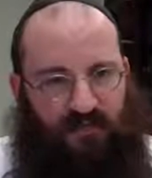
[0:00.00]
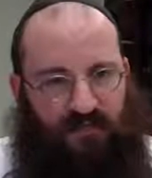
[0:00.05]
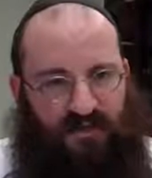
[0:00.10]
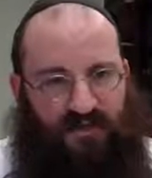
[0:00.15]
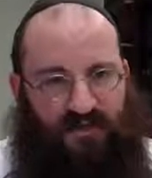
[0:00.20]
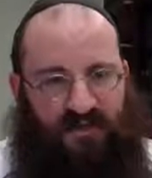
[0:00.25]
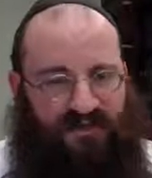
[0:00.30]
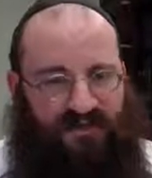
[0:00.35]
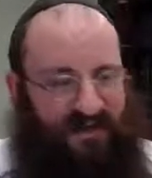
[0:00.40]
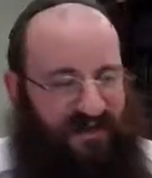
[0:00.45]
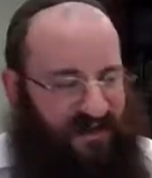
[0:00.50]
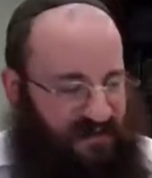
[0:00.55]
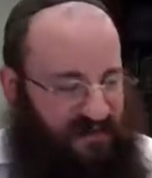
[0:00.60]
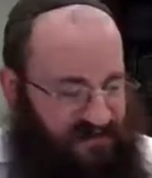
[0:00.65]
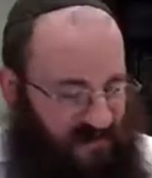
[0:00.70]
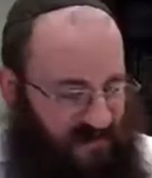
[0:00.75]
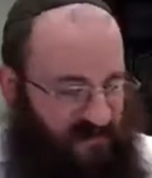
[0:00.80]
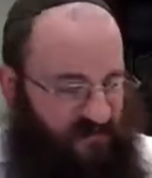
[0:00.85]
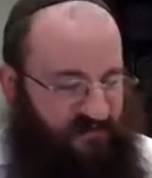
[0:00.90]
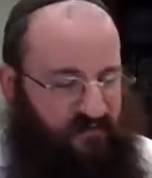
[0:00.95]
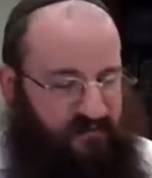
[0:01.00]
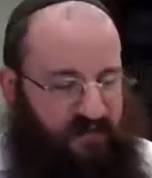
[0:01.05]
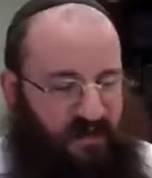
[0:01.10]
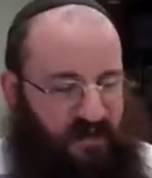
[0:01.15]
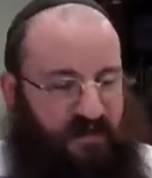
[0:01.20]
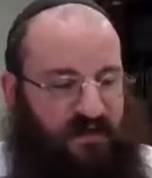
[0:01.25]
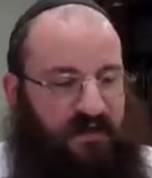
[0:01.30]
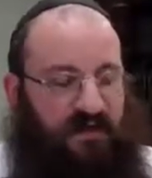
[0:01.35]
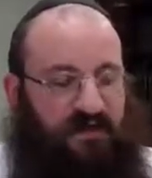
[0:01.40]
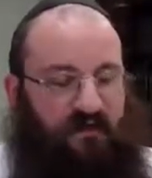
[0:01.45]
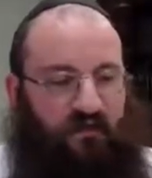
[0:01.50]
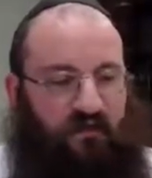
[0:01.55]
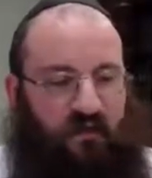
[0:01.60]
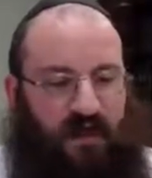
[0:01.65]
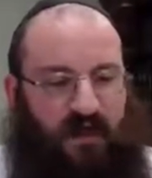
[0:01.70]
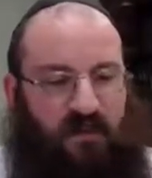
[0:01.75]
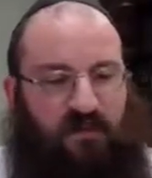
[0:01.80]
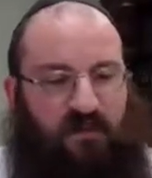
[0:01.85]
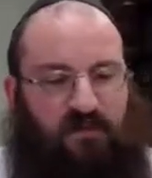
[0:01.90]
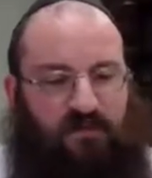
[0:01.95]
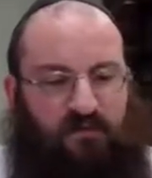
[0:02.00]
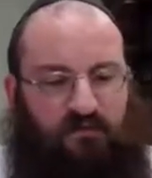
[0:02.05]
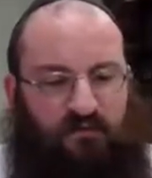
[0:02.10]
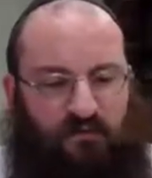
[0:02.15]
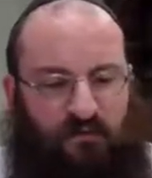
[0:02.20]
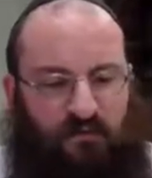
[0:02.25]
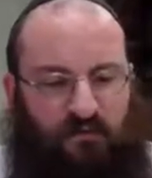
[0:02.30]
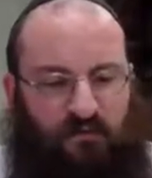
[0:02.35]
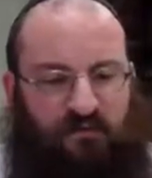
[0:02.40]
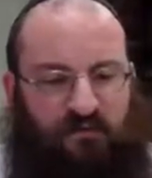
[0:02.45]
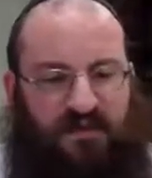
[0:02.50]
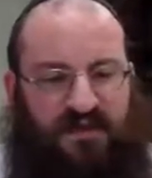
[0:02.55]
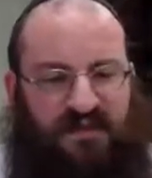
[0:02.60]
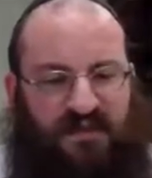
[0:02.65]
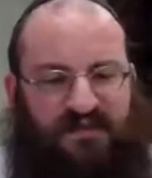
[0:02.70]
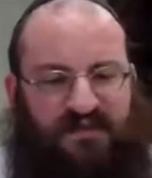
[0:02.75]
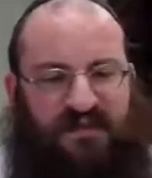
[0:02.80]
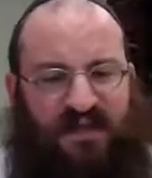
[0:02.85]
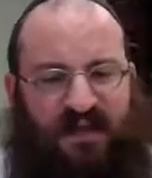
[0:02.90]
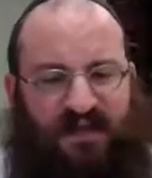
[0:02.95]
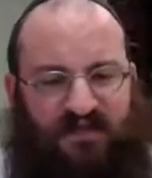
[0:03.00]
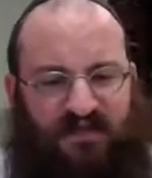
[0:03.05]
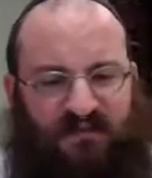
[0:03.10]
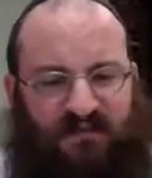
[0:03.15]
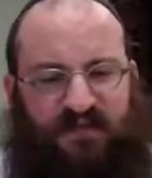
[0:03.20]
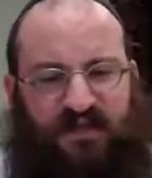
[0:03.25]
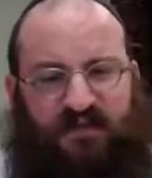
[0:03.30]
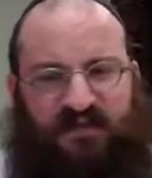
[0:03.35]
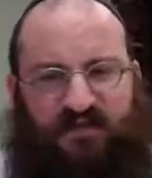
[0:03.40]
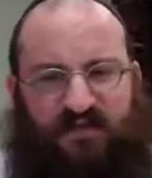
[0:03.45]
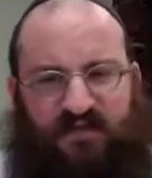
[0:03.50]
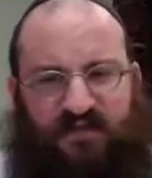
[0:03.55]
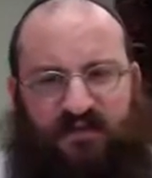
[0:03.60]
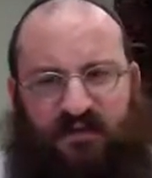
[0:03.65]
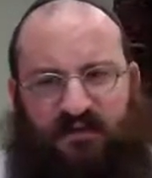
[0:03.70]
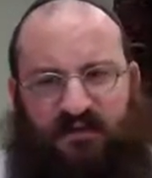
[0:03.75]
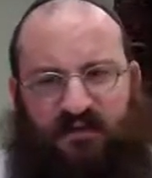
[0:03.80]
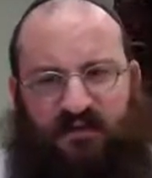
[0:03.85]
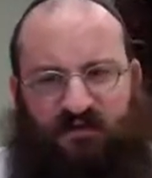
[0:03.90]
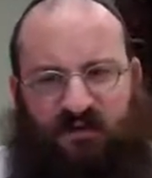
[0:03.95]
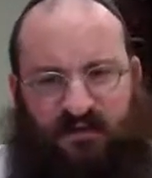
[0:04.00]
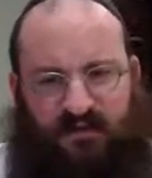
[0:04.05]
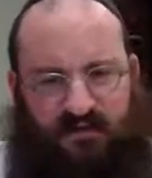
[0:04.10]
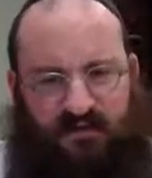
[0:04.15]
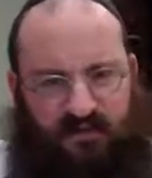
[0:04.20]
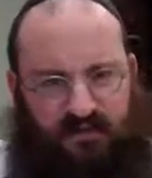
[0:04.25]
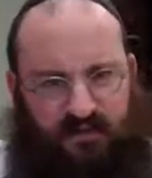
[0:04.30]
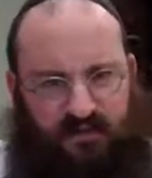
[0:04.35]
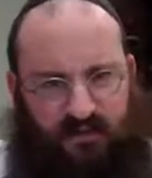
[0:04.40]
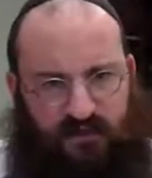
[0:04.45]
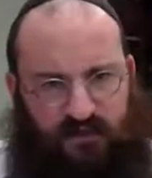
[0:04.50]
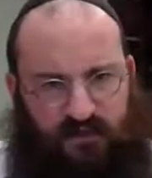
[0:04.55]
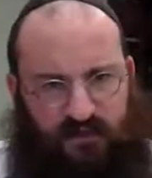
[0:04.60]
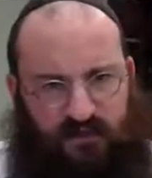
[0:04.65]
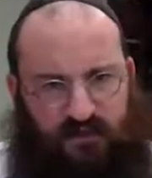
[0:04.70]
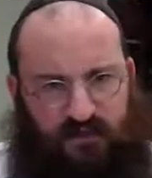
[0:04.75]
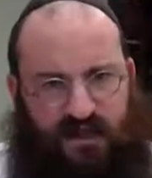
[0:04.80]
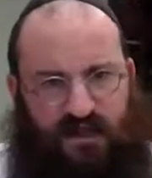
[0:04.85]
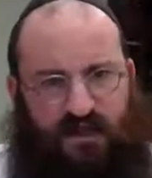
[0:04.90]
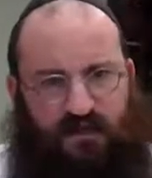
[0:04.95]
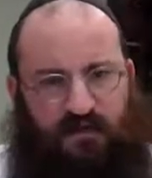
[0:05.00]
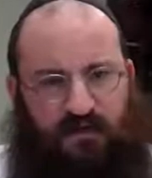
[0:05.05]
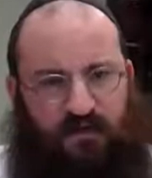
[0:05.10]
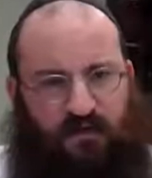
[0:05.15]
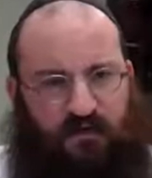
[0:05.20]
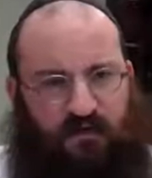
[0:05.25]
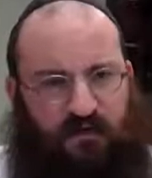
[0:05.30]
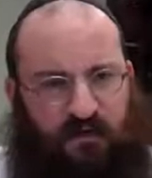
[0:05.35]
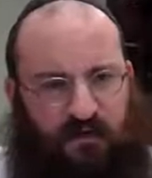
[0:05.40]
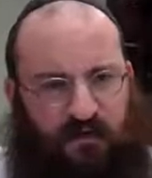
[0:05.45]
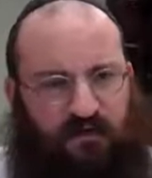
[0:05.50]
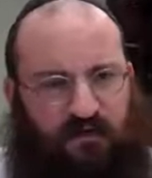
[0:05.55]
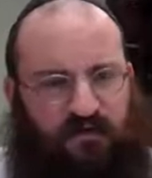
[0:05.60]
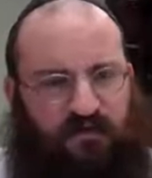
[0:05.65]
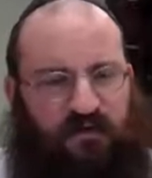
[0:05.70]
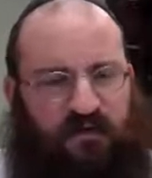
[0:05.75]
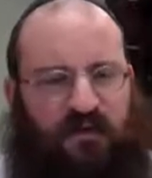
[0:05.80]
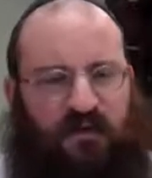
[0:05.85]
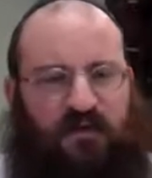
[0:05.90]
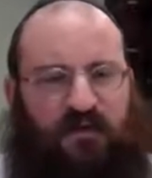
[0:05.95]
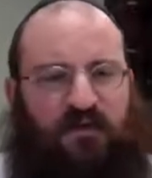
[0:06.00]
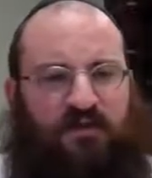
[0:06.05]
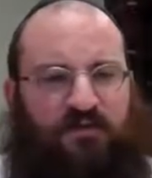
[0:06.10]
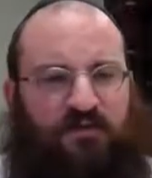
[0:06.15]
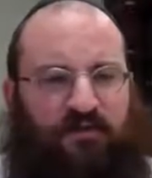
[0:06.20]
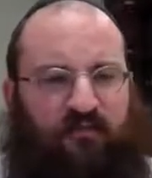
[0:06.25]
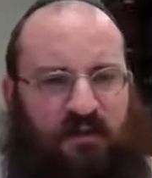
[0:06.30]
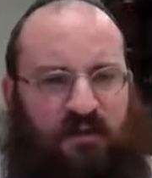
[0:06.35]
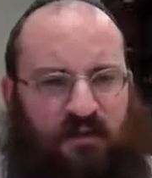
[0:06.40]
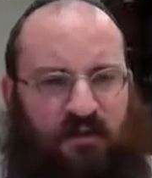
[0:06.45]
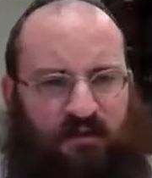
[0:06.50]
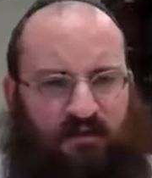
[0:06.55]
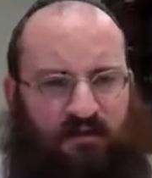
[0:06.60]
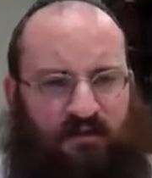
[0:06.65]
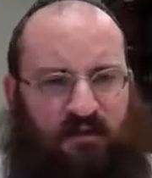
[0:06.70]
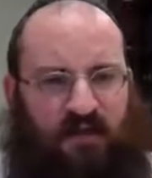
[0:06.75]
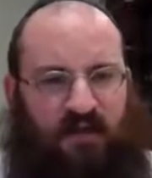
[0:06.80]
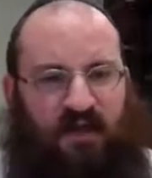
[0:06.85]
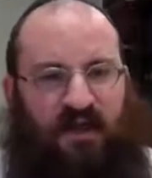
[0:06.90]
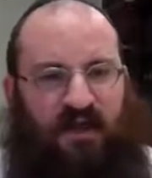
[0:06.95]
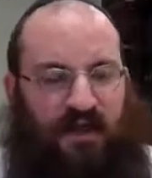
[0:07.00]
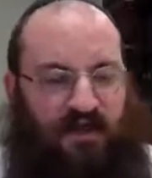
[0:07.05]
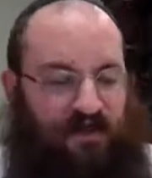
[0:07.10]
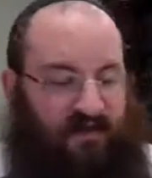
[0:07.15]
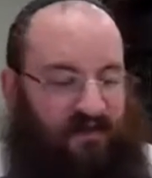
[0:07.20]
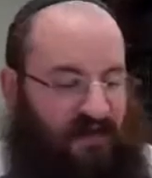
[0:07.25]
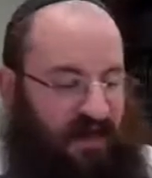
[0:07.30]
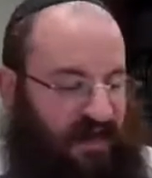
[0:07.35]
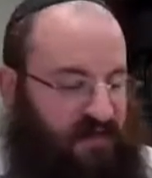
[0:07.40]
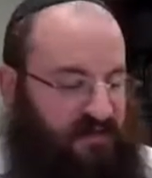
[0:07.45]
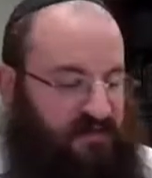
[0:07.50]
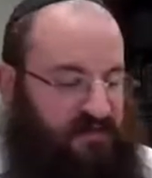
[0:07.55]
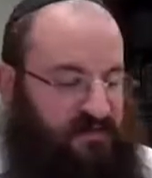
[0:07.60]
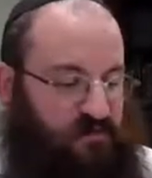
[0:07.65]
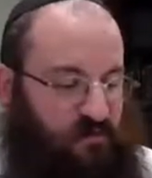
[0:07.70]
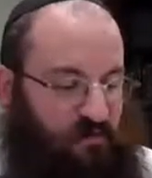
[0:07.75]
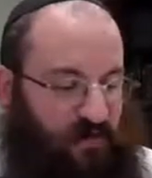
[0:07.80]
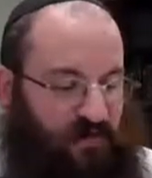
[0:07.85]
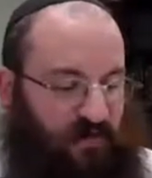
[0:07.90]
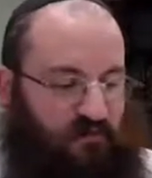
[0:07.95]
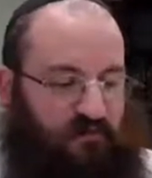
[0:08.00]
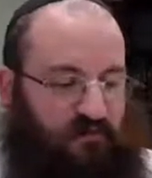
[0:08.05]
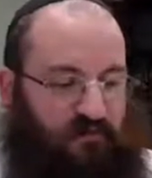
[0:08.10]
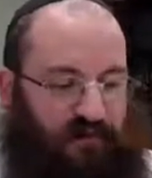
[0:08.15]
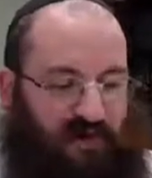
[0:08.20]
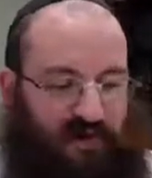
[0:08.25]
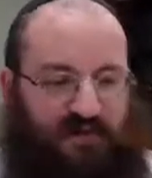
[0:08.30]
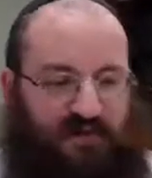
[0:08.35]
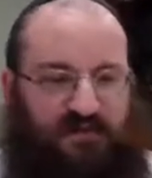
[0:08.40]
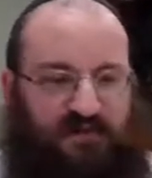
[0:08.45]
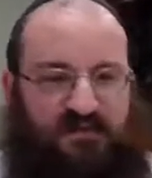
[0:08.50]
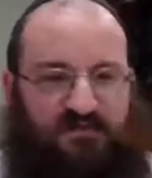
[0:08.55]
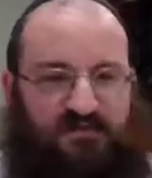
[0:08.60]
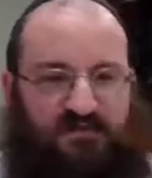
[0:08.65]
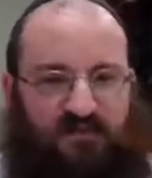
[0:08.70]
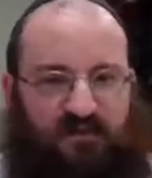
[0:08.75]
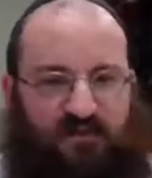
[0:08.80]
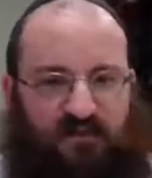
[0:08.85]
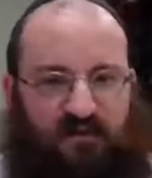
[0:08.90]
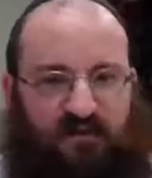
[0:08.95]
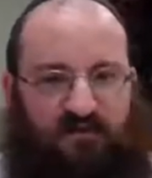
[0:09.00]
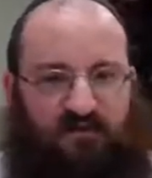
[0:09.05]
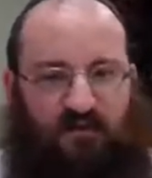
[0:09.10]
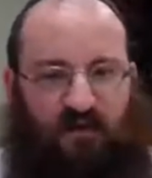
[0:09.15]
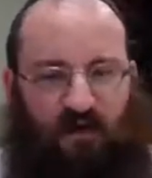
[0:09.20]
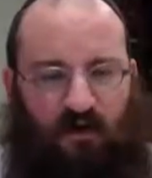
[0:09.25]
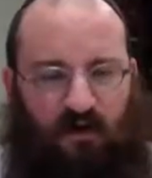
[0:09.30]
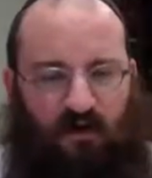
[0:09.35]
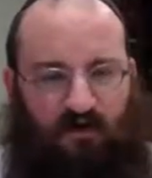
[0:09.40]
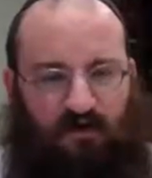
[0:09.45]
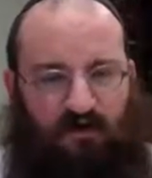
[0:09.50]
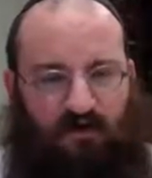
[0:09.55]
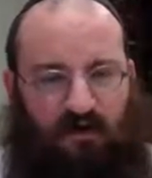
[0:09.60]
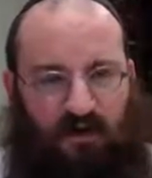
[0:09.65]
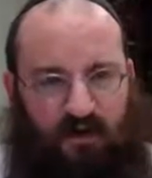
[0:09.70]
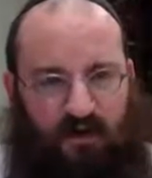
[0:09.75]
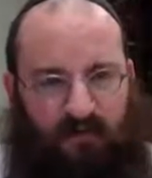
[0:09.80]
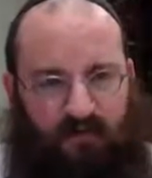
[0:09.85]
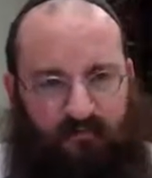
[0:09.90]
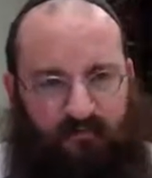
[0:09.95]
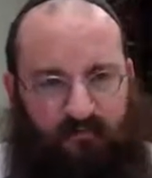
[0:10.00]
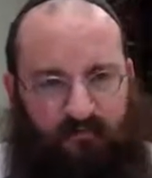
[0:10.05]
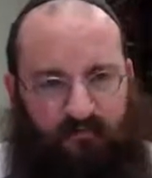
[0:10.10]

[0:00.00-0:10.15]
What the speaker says: and aside from that, when you do these contemplations about the greatness of Hashem in your Chachma and in your Bina, and that is what your mind is full of all day,